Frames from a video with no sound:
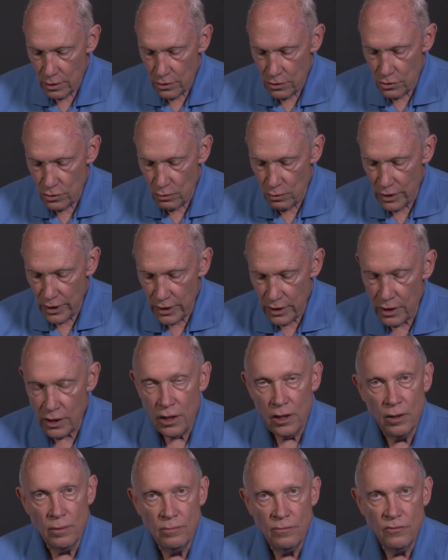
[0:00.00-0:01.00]
So when I
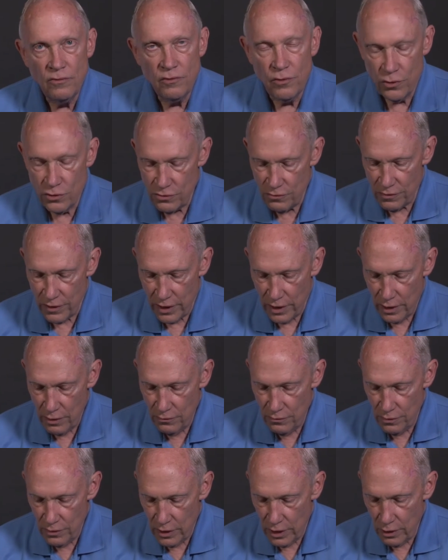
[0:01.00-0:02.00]
come, verse
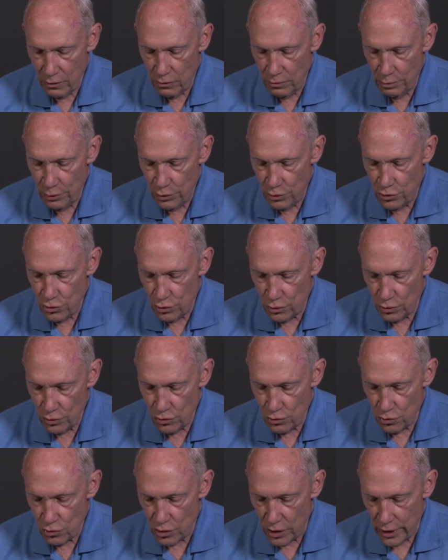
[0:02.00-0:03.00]
5, I will put you on
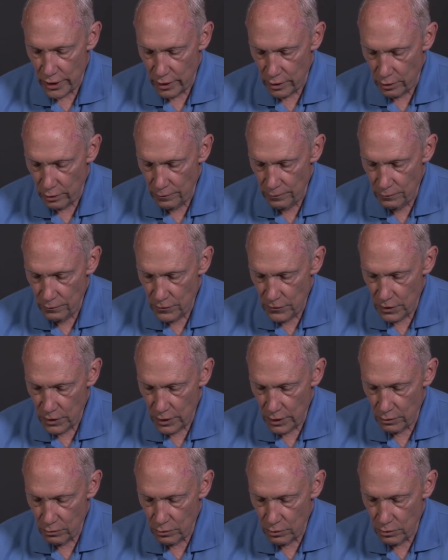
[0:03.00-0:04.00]
trial.
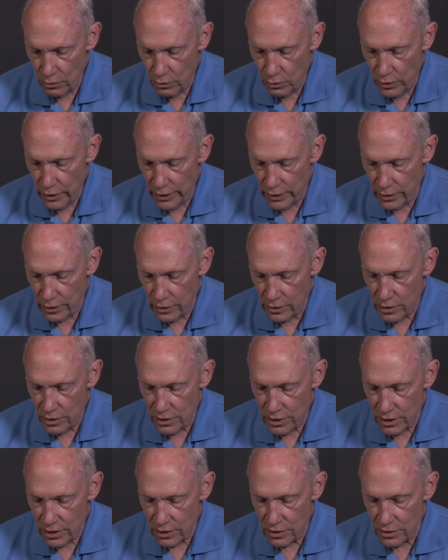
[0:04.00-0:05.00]
I will quick to
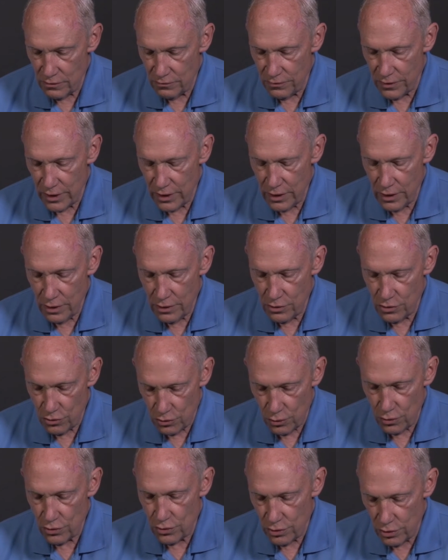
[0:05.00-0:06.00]
testify against
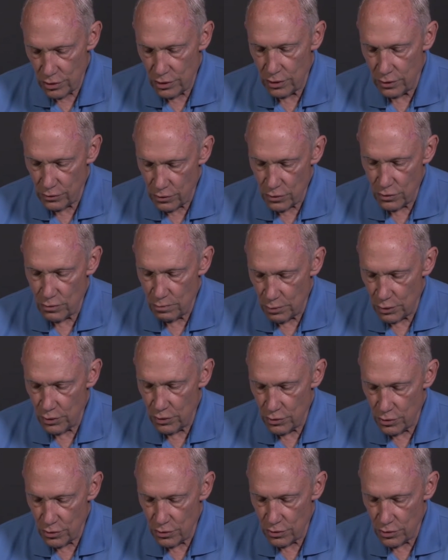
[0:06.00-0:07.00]
sorcerers, adulterers,
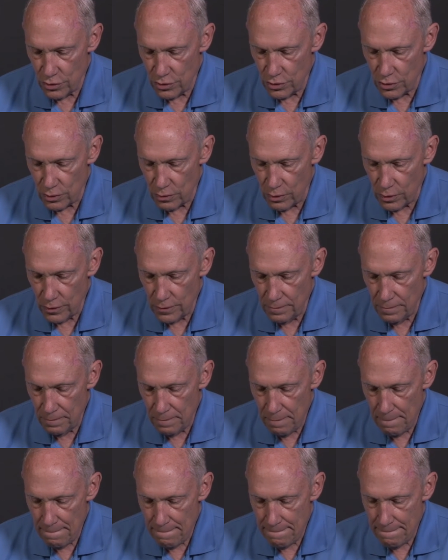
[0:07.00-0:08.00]
perjurers, and so on.
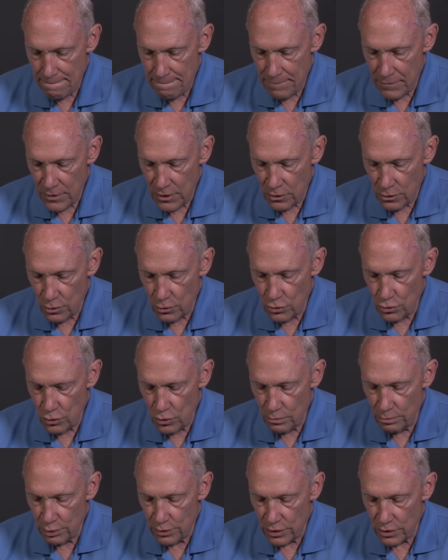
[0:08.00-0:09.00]
those who
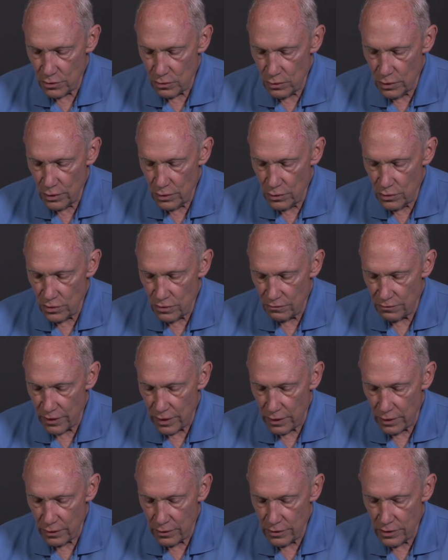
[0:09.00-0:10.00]
oppress widows, the
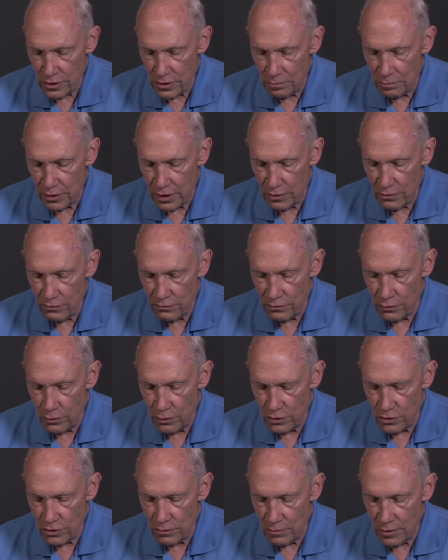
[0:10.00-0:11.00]
fatherless, deprive the
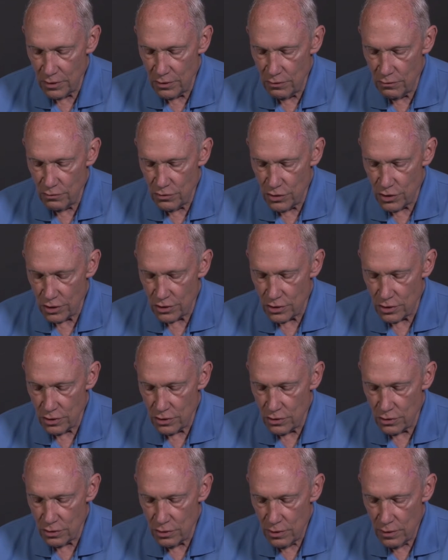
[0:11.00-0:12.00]
foreigners among you of
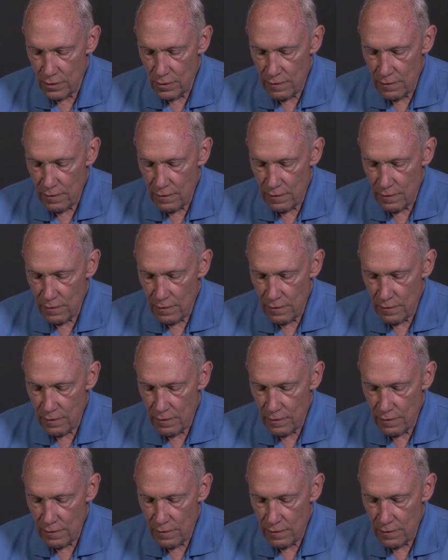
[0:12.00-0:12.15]
justice.